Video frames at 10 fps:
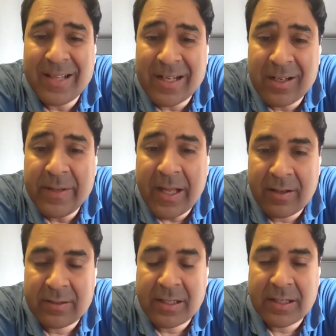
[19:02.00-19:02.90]
that will be have
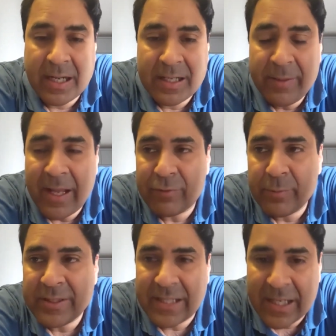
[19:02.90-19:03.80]
to
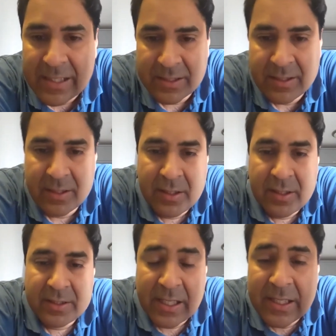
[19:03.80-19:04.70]
be
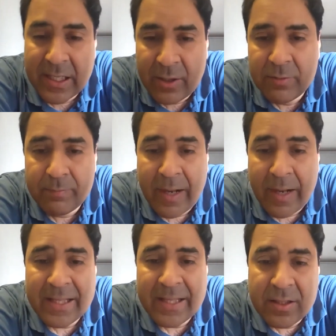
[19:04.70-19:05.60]
shelled out
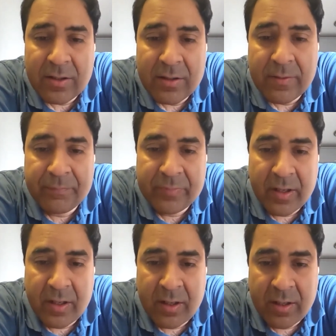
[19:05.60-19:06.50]
by the
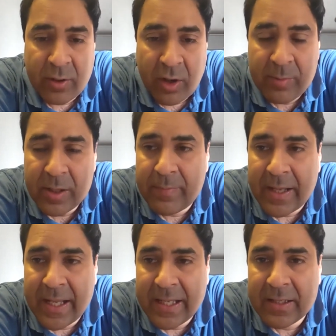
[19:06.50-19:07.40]
cord blood
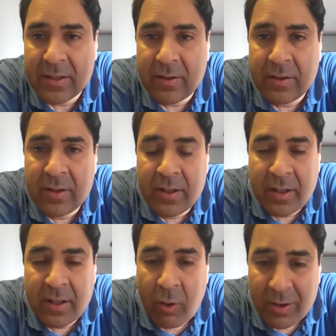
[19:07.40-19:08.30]
bank
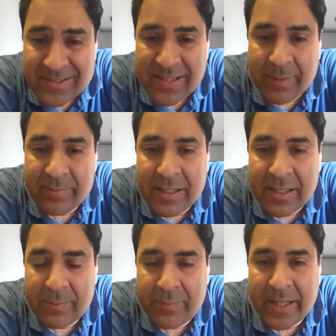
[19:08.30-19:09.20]
or the stem cell
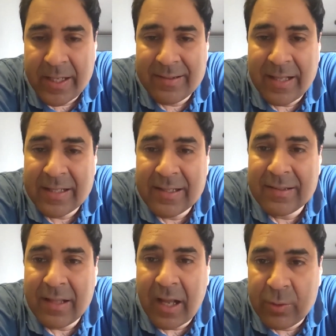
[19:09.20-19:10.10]
enterprise that
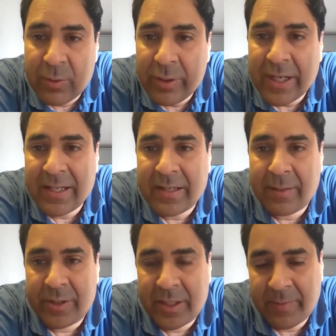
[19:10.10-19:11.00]
is advocating
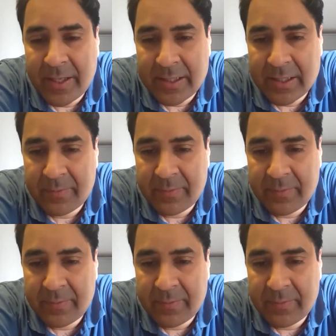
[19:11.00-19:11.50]
community banking.